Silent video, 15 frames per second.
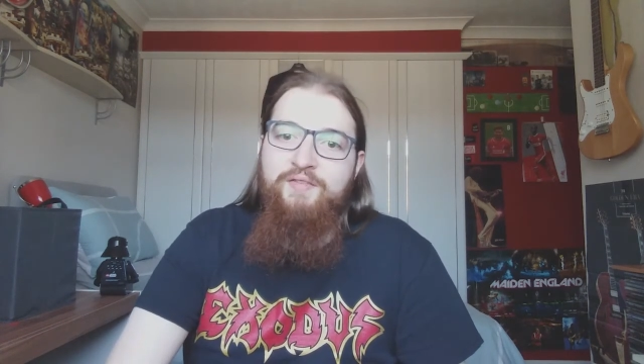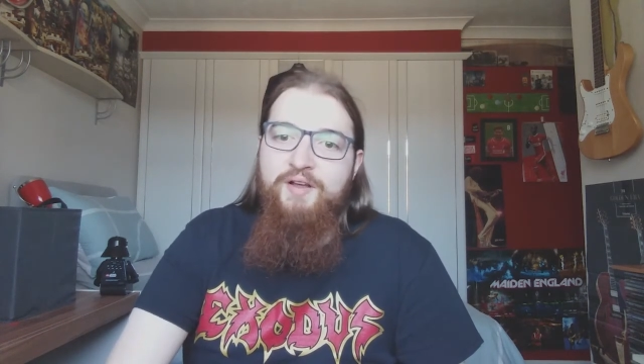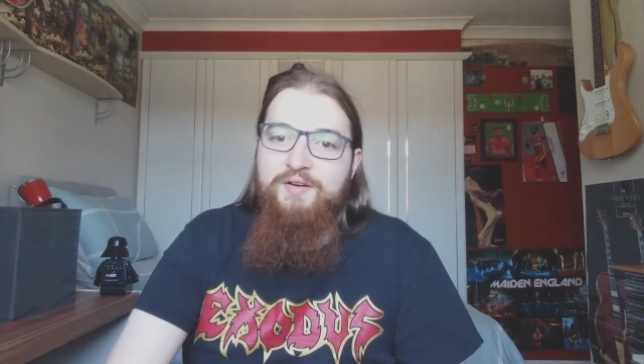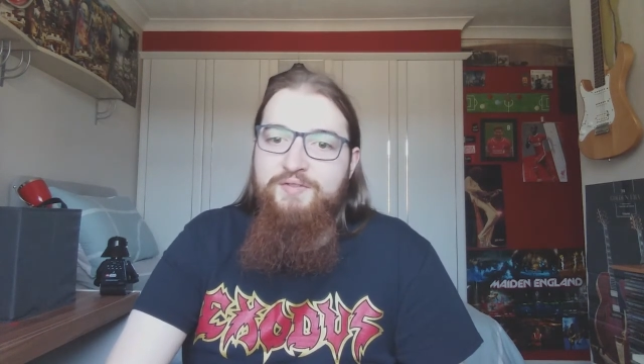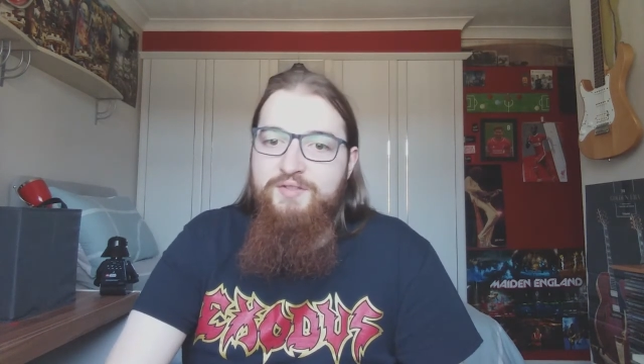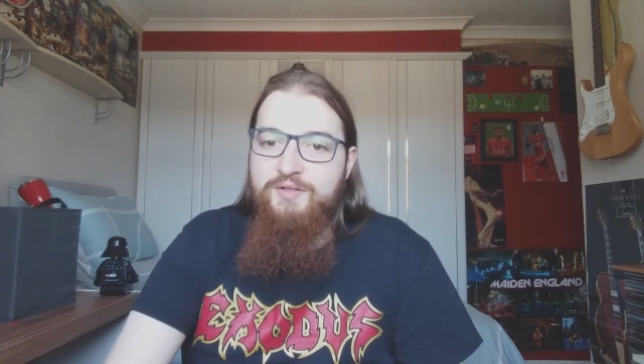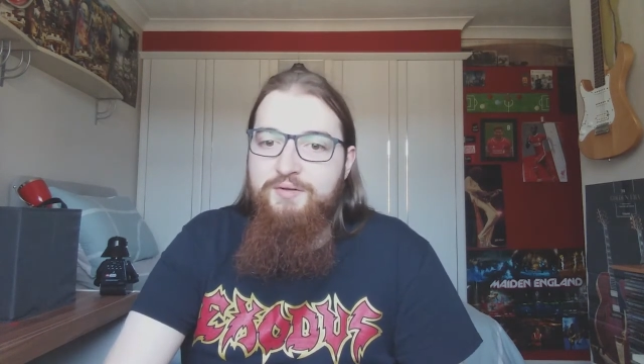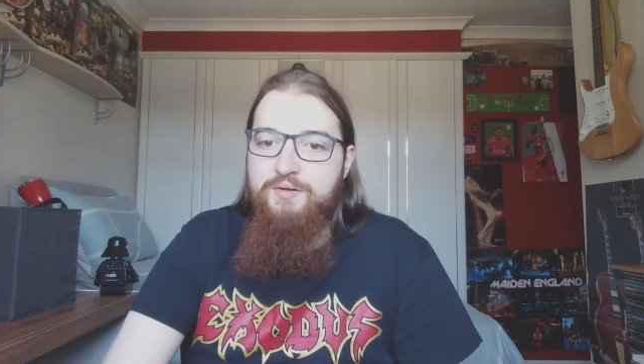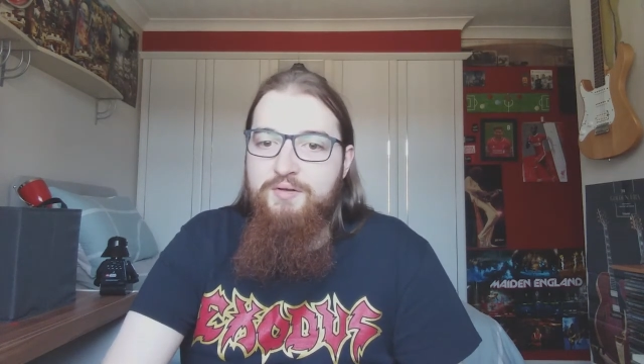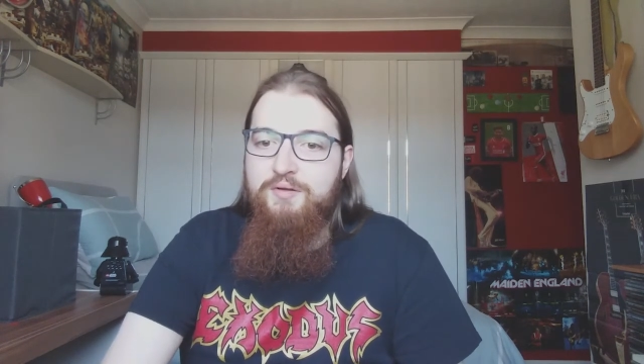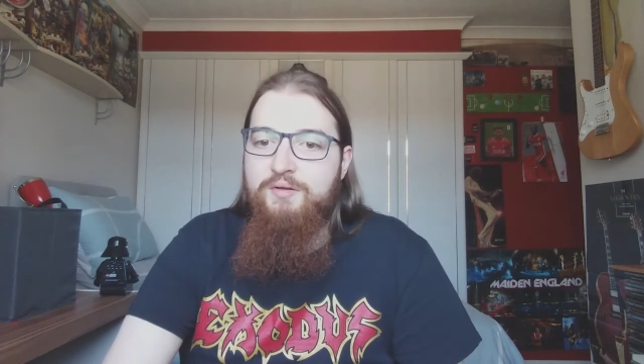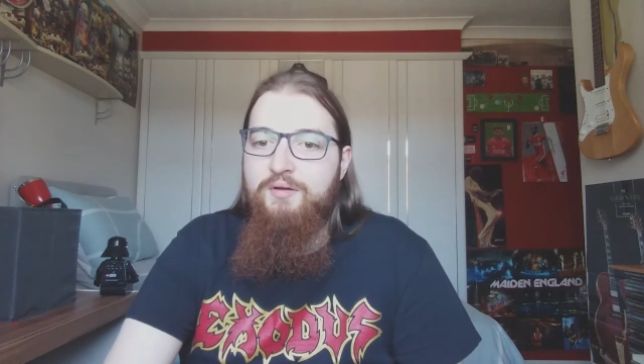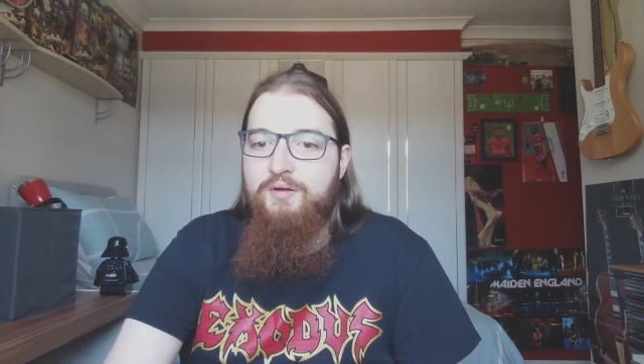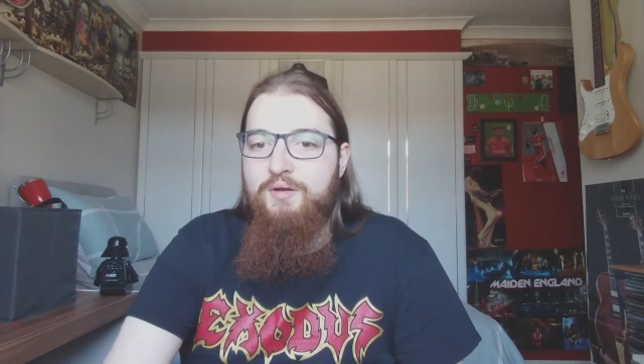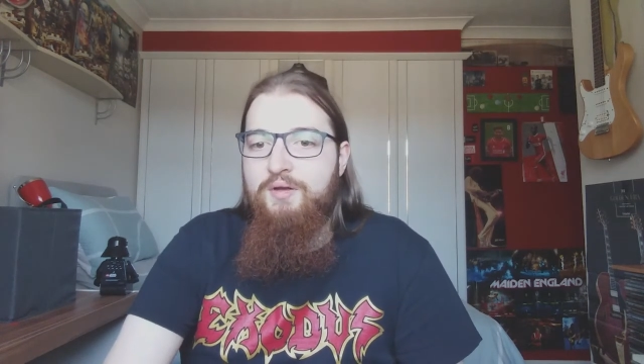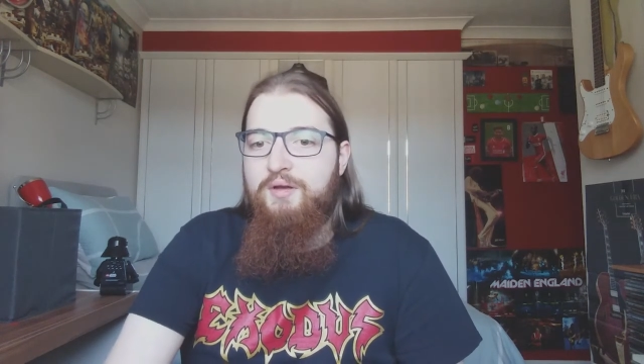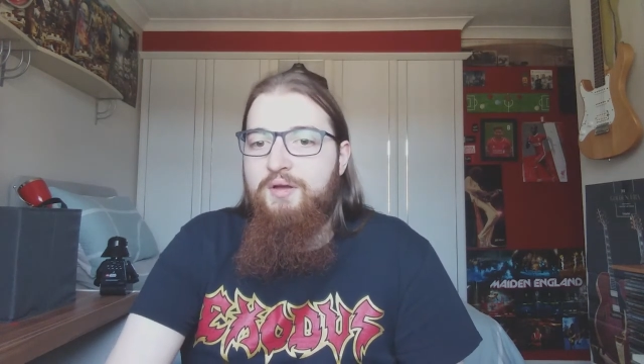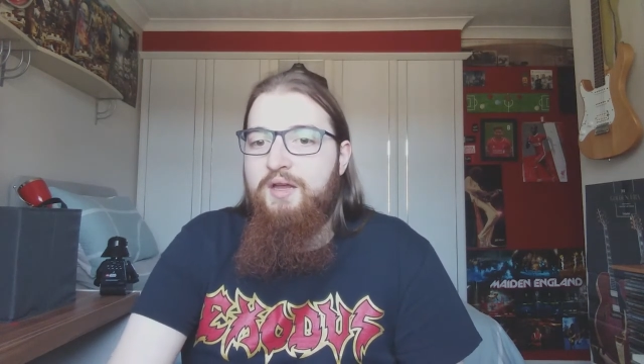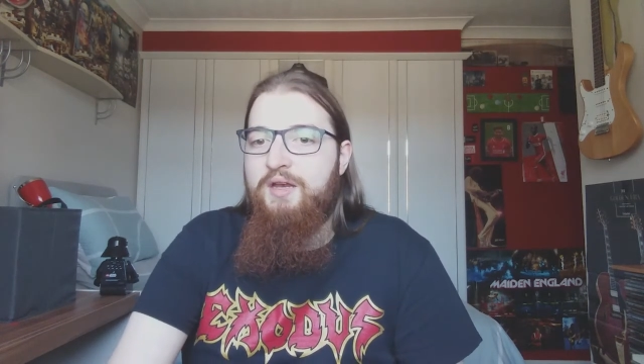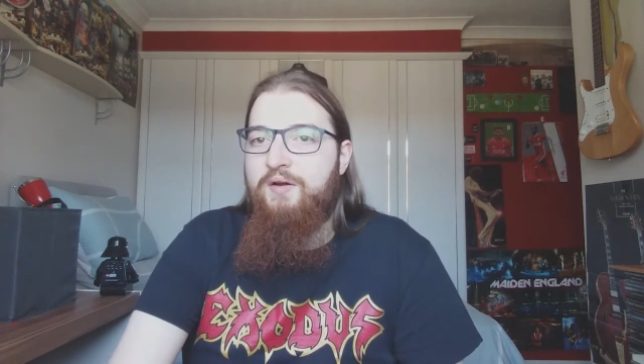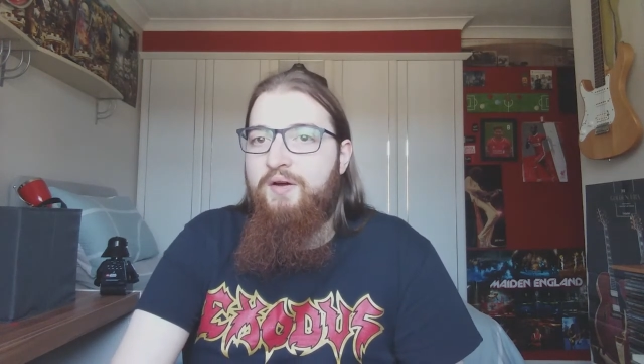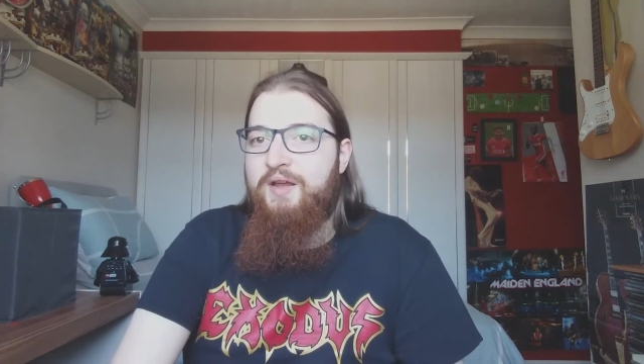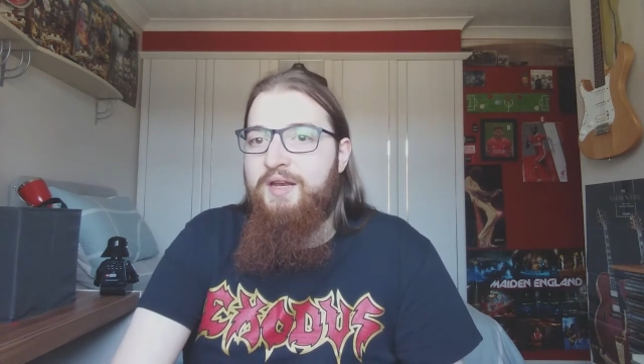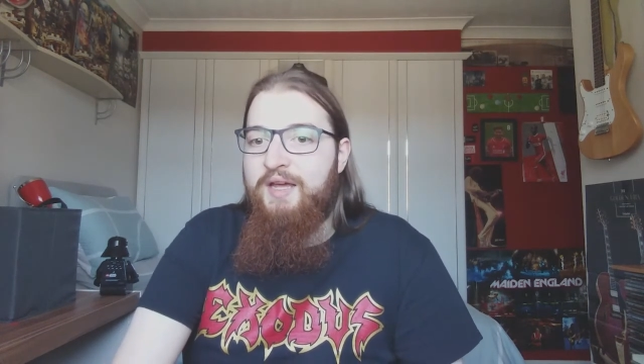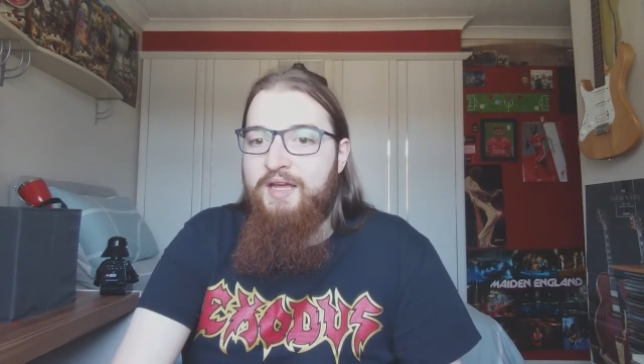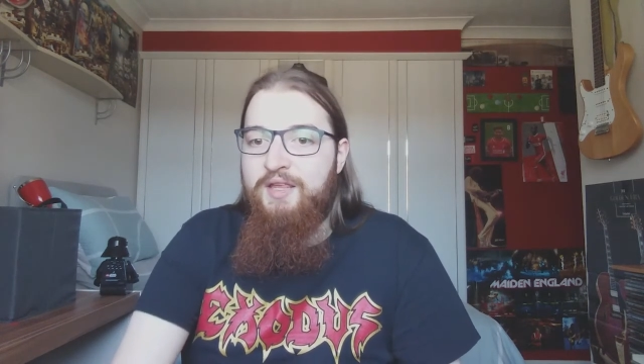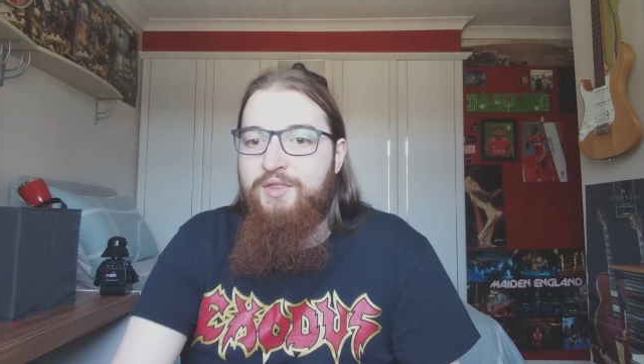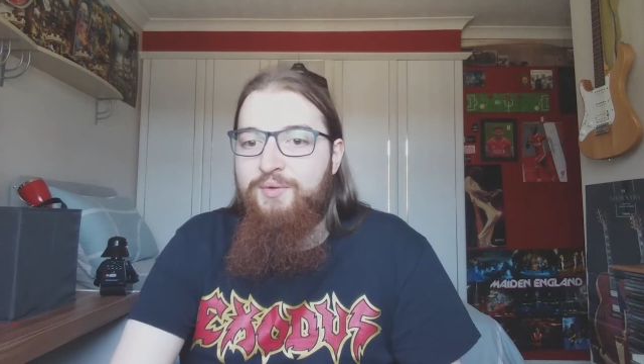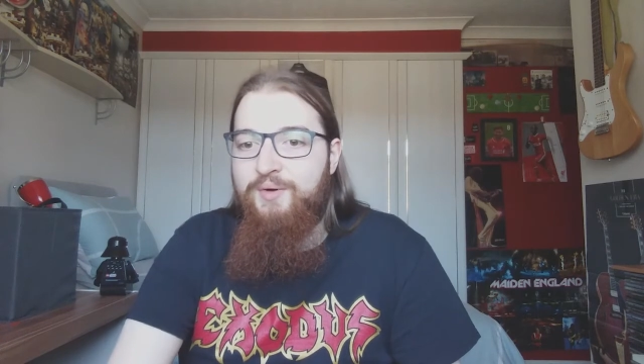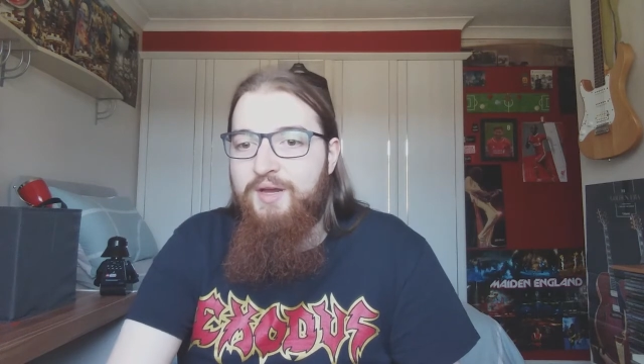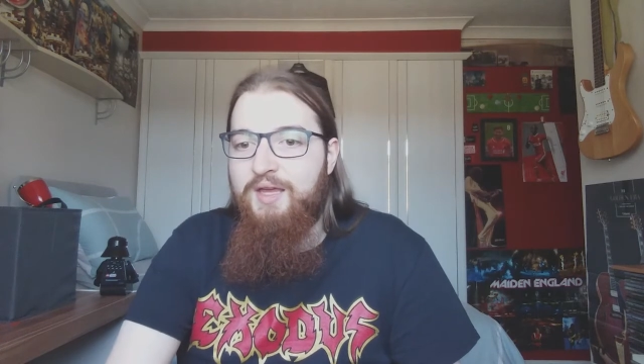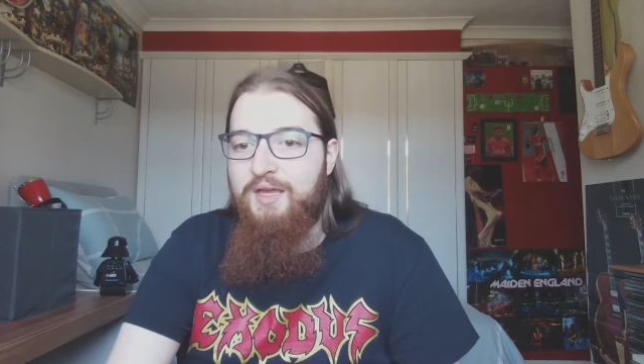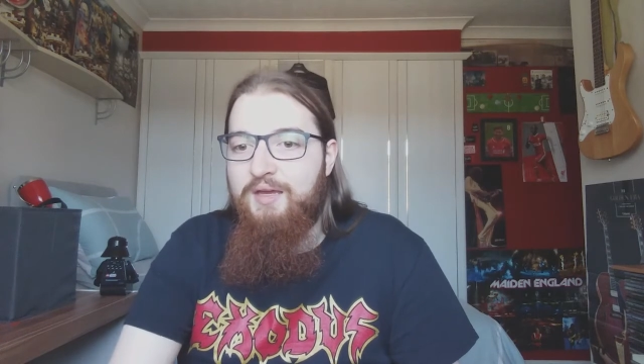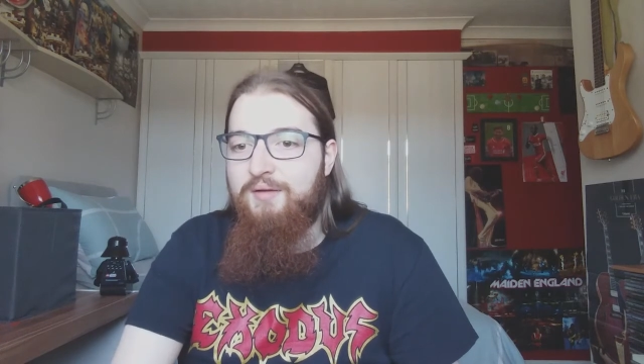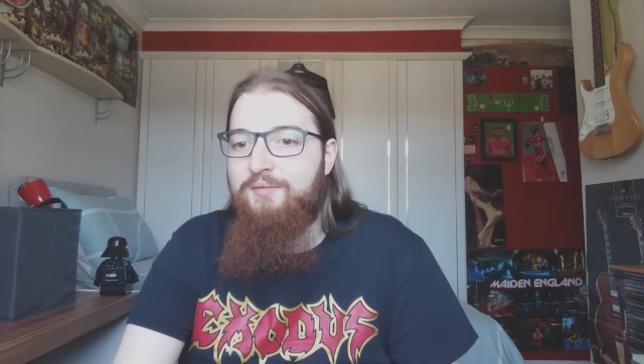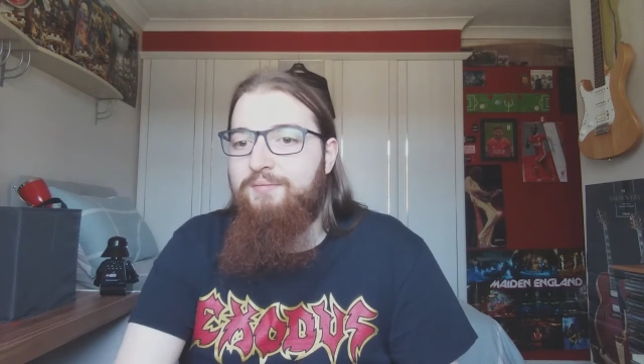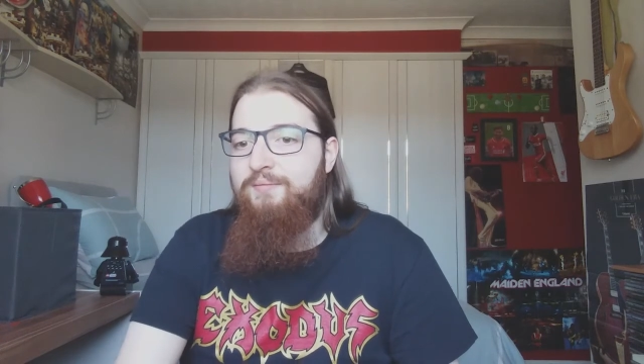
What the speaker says: Ellefson in 1983,